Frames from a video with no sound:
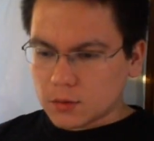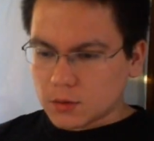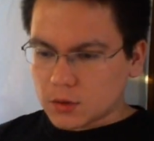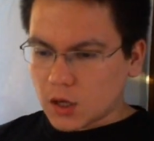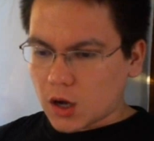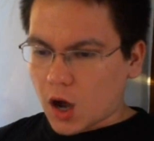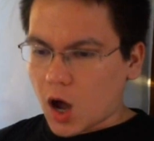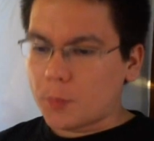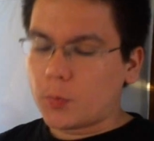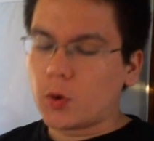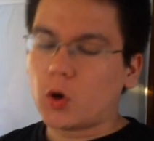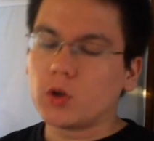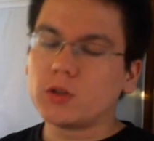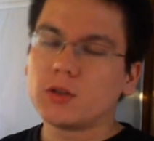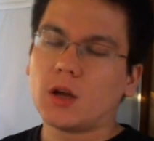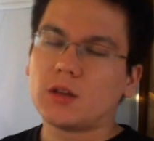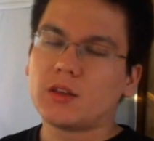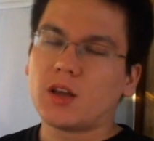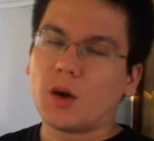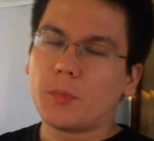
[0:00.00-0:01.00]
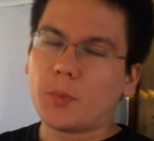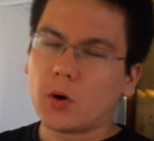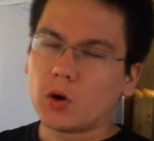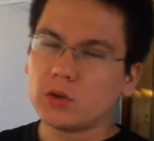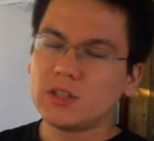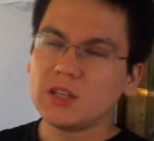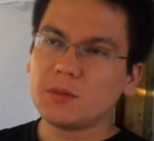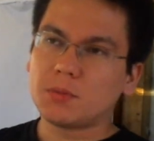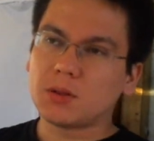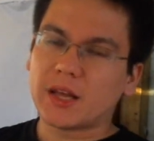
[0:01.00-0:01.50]
the
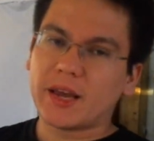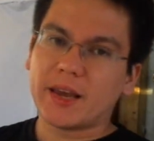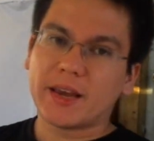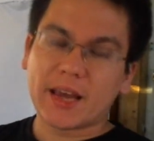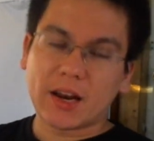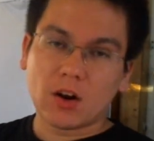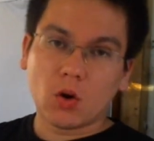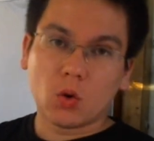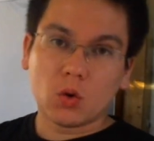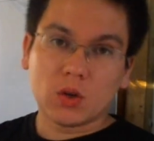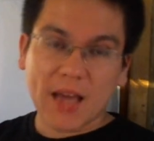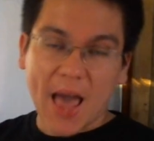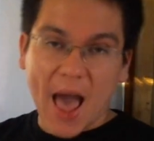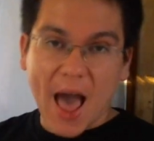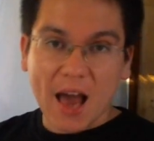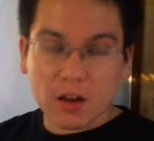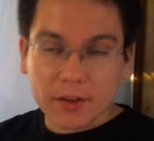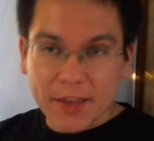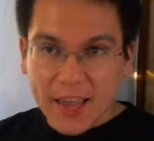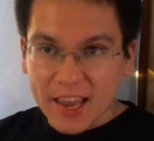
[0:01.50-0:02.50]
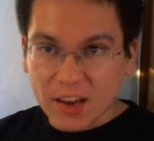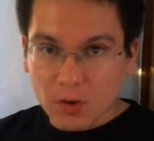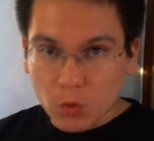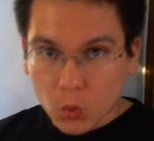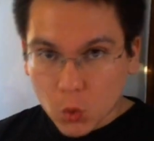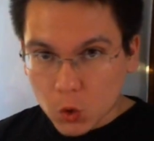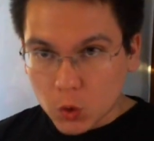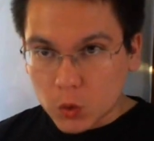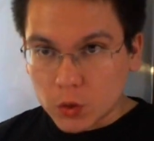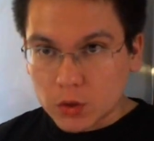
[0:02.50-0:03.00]
opposing player can only allocate
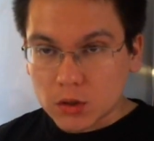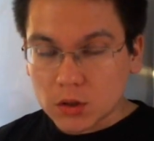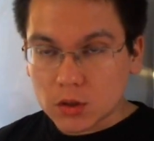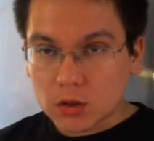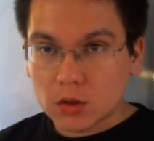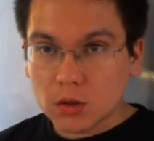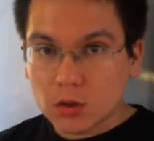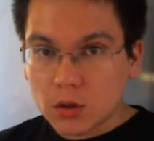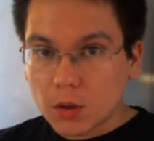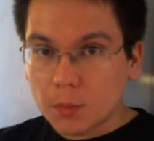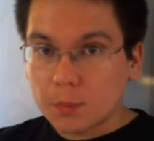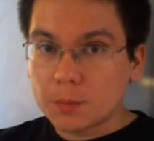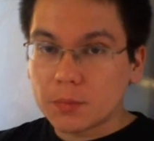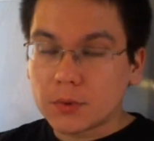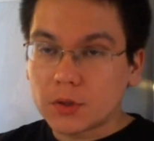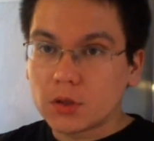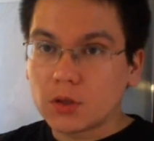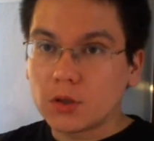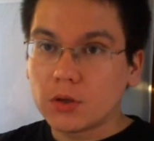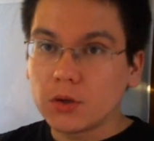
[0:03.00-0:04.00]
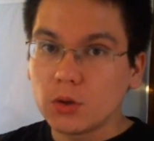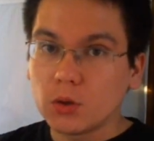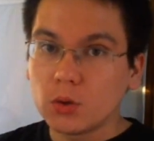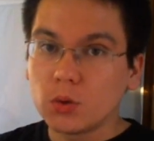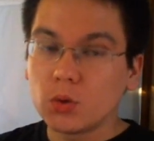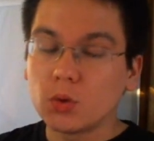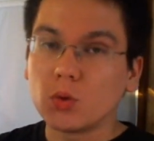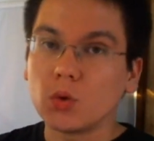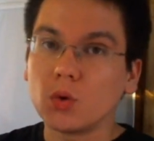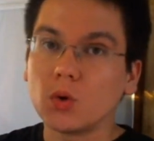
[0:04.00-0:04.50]
wounds to
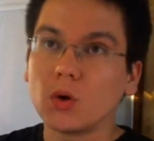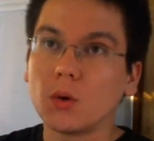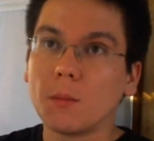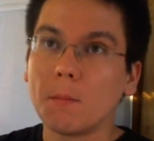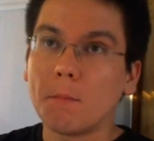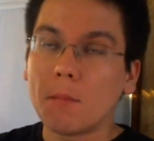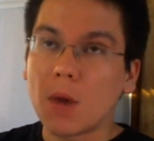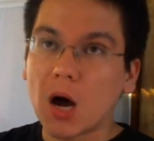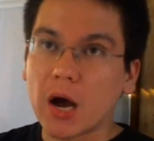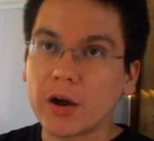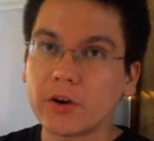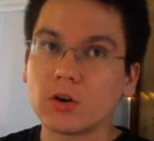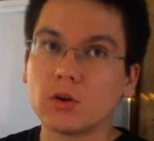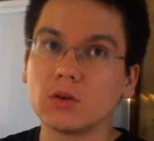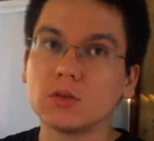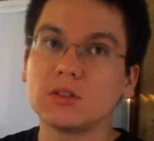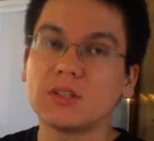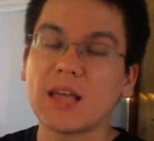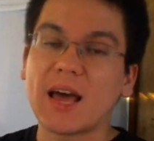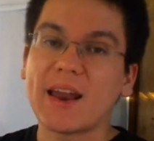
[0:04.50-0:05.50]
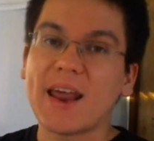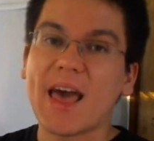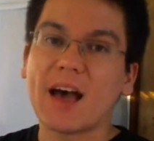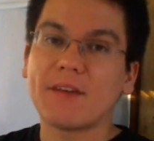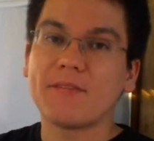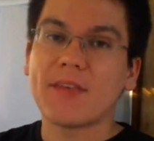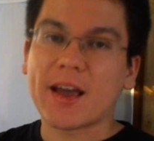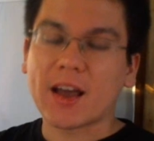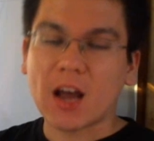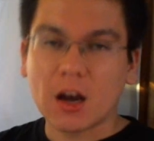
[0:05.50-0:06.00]
models that
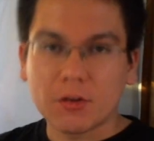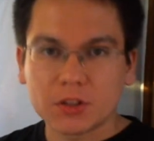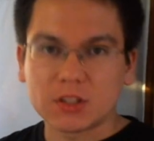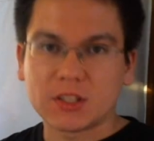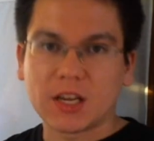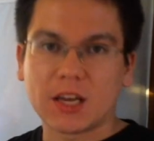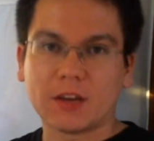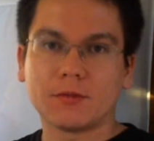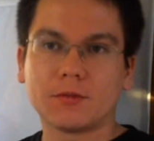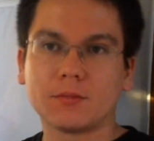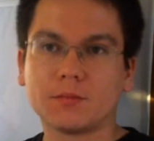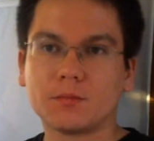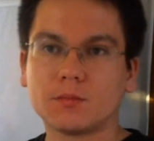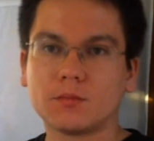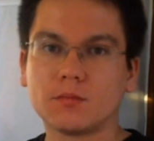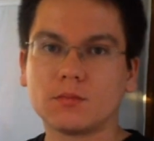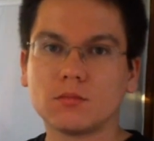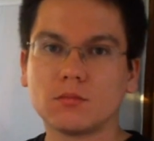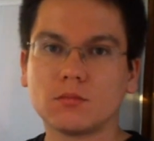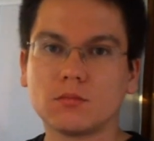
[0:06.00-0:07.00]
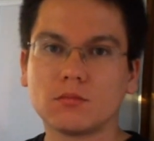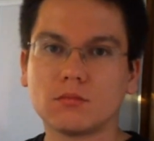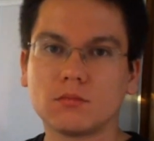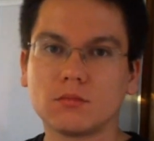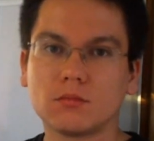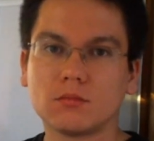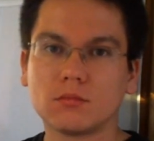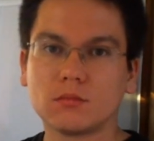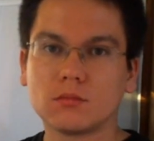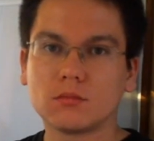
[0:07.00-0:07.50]
have that cover save.
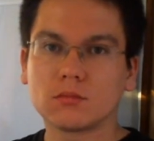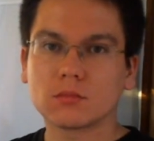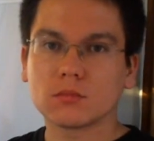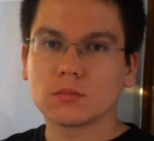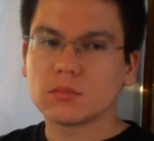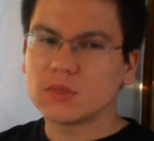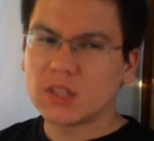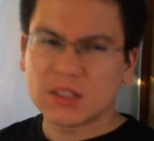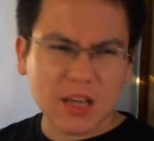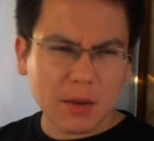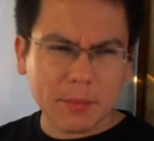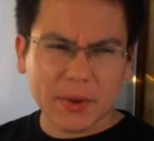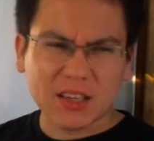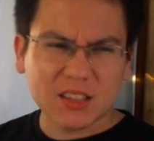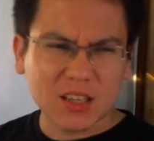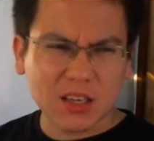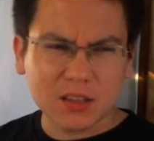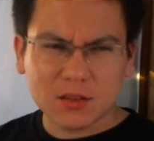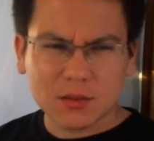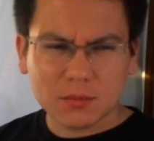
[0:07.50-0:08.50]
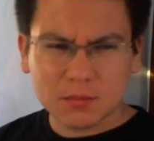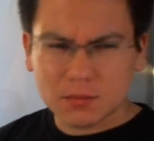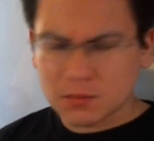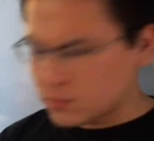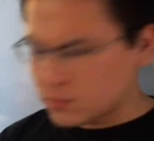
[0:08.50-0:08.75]
Does that make sense?